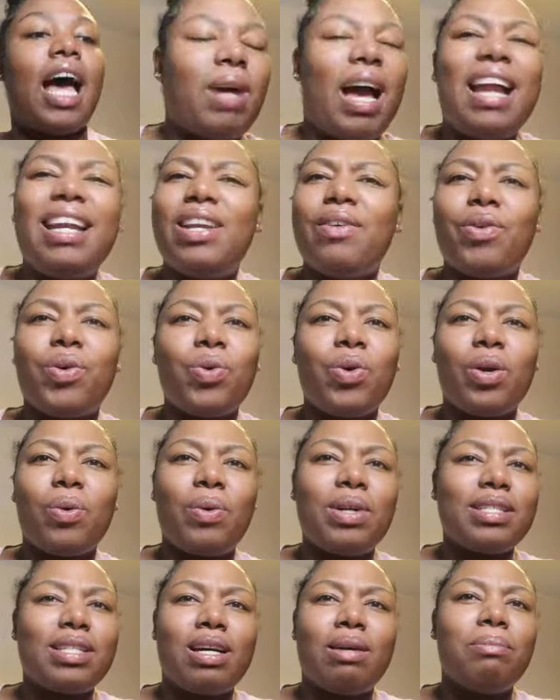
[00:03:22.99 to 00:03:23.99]
I did record it
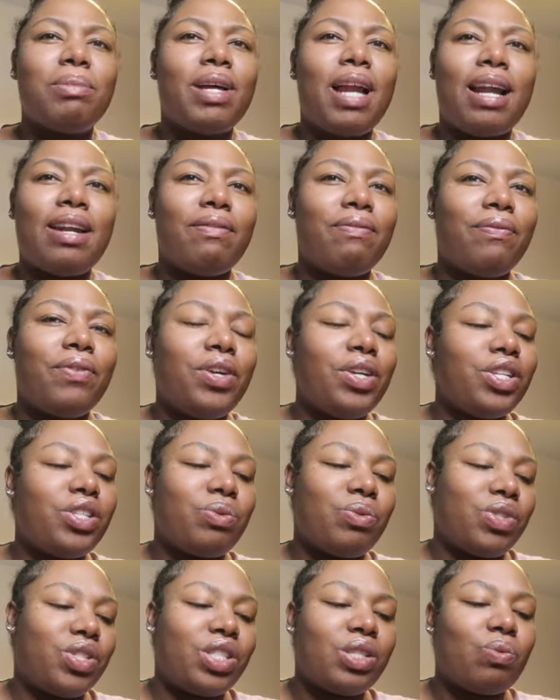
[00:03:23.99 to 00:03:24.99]
one time, but the footage
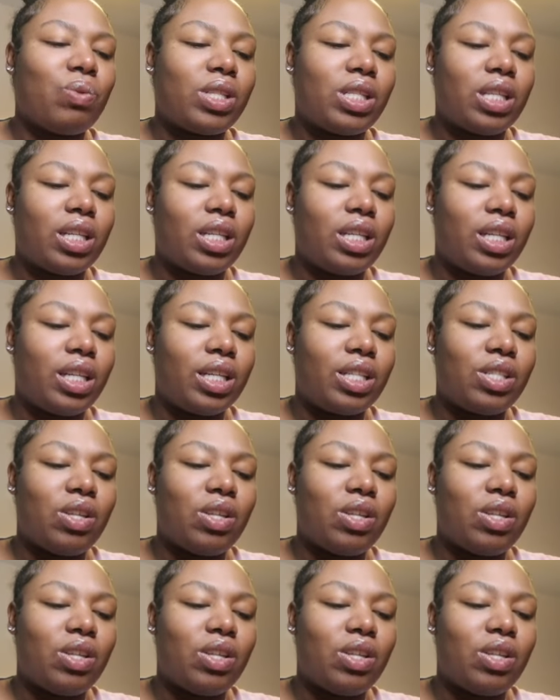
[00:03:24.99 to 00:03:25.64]
just wasn't good,